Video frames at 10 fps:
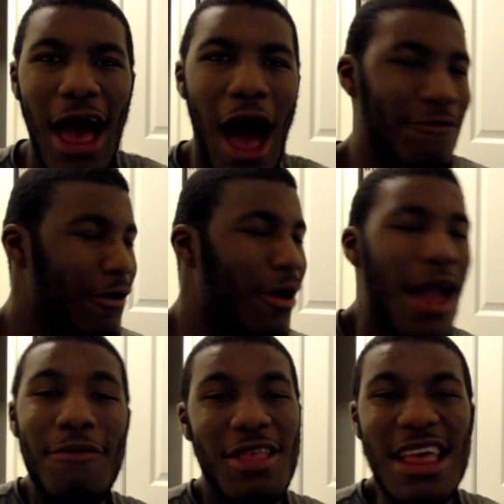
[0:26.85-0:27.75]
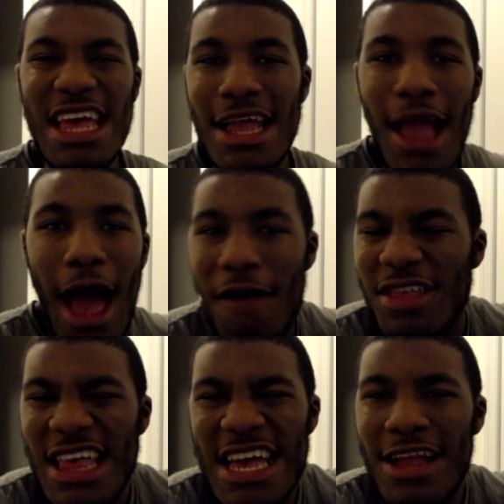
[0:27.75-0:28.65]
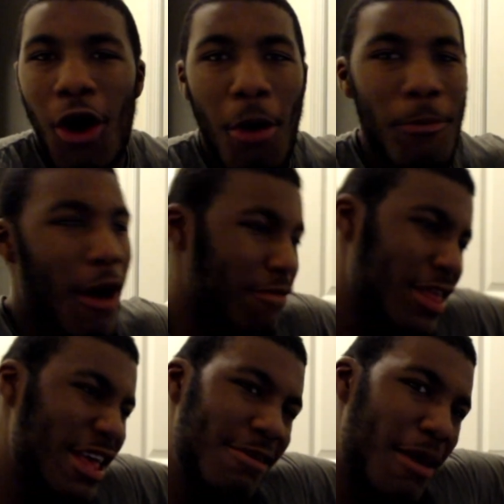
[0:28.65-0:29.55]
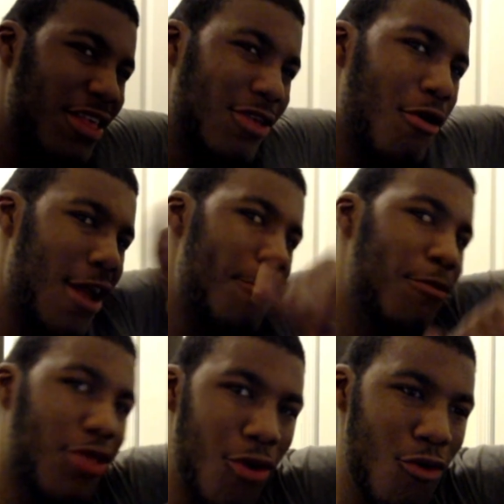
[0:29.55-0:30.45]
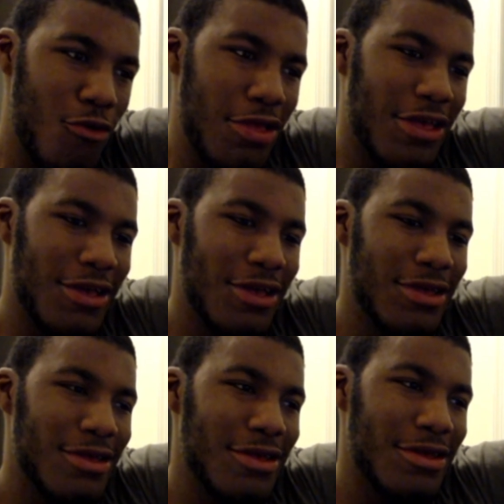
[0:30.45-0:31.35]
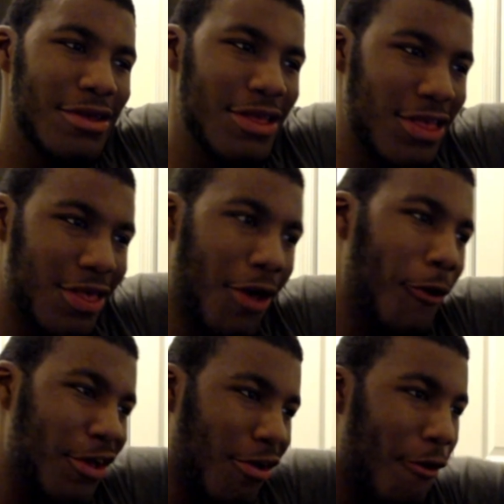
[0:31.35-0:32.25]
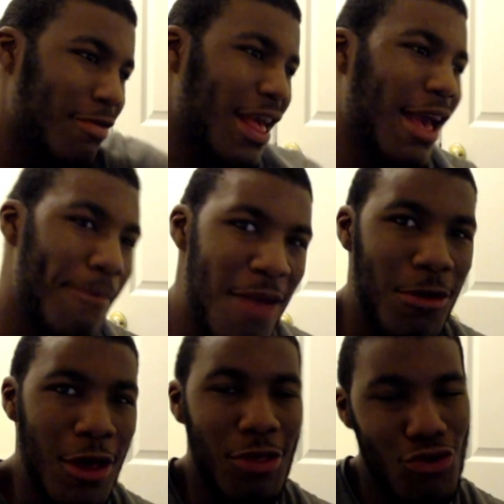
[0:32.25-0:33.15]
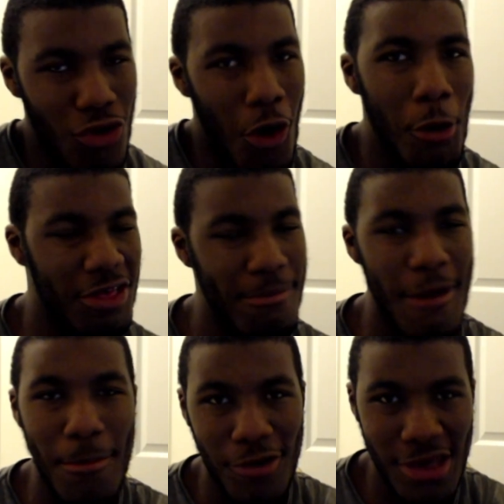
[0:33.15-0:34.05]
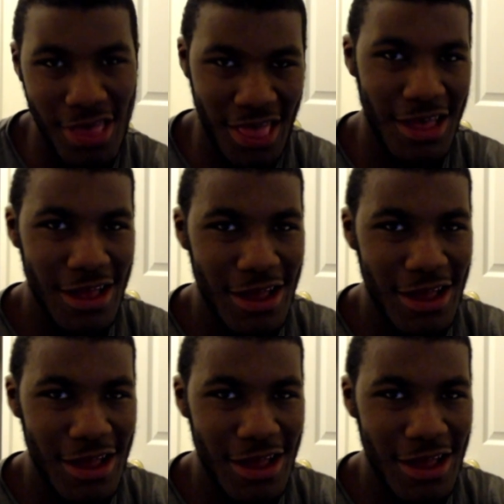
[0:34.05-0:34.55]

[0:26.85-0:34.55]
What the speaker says: I figured I've seen basically all the episodes. So, you know what I'm saying? Maybe this will jog some memories.